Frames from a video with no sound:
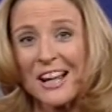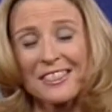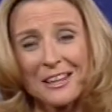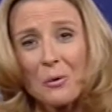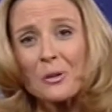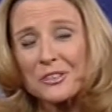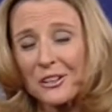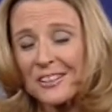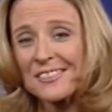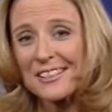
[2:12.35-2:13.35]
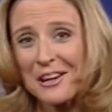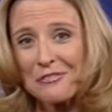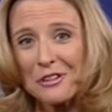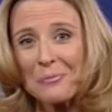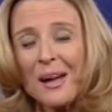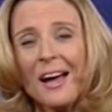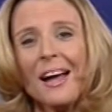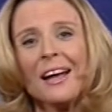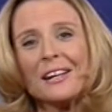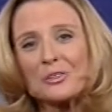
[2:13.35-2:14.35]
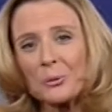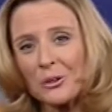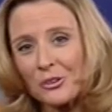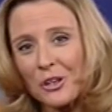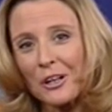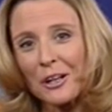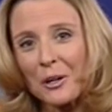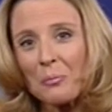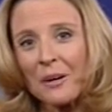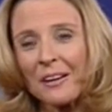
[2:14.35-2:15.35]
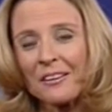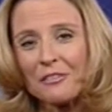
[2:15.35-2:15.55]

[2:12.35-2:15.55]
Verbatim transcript: I think what's going to save him is we are talking about